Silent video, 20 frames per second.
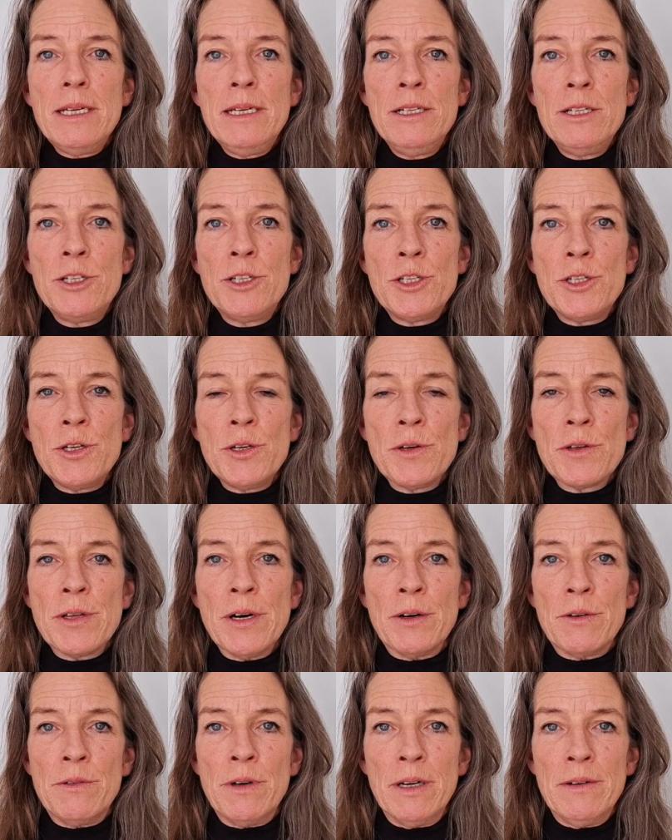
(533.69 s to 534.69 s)
into
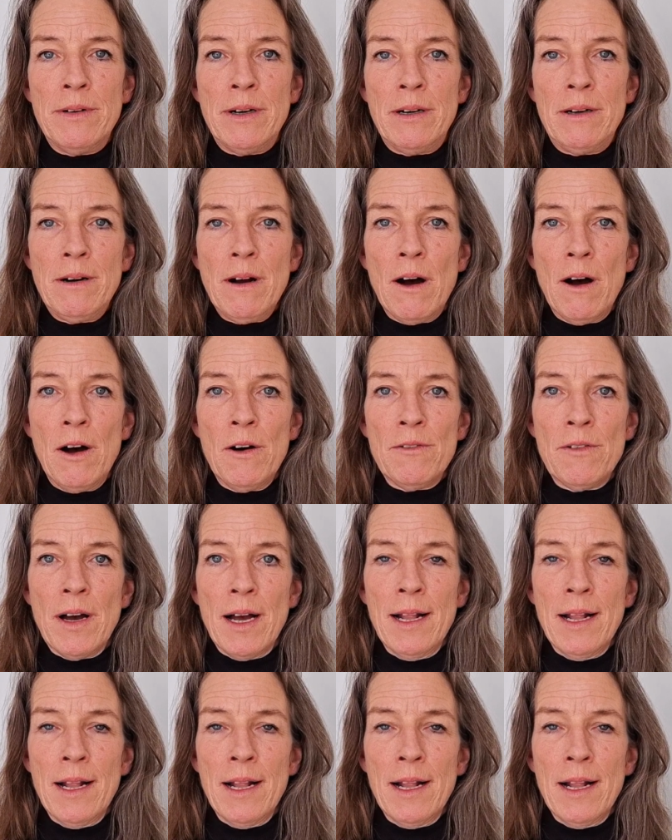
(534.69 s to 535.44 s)
the river of